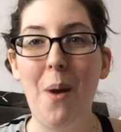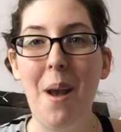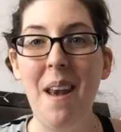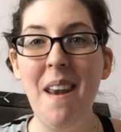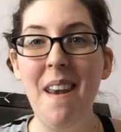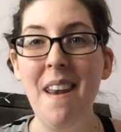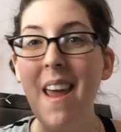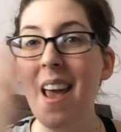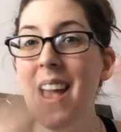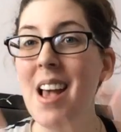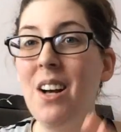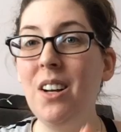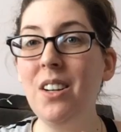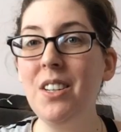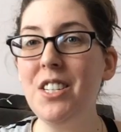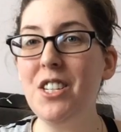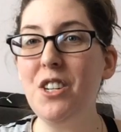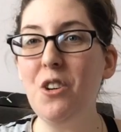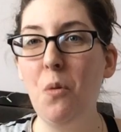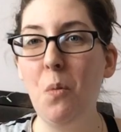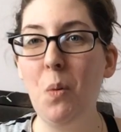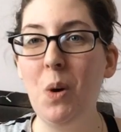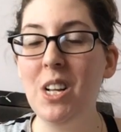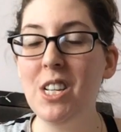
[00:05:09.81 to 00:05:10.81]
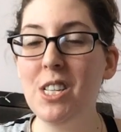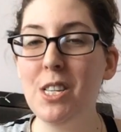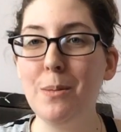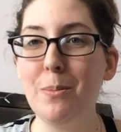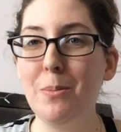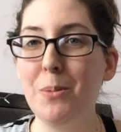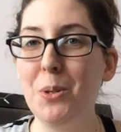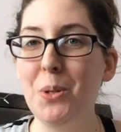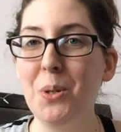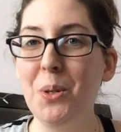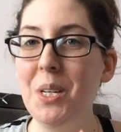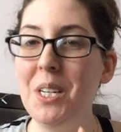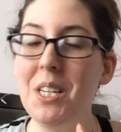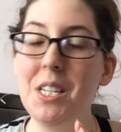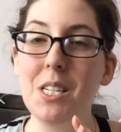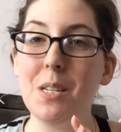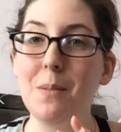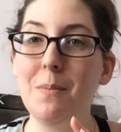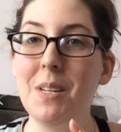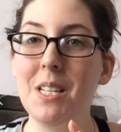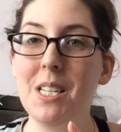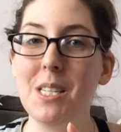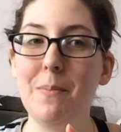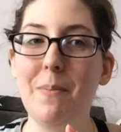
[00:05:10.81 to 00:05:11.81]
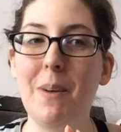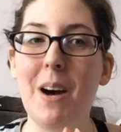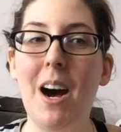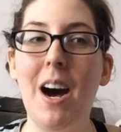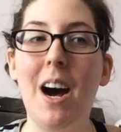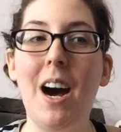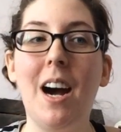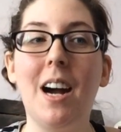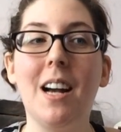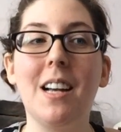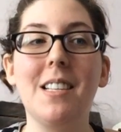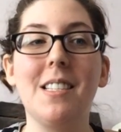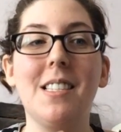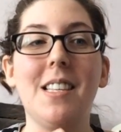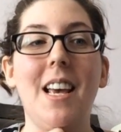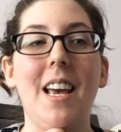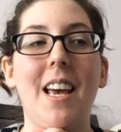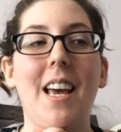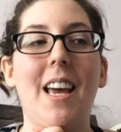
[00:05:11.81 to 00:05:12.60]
nailed it, wantable, intimates box,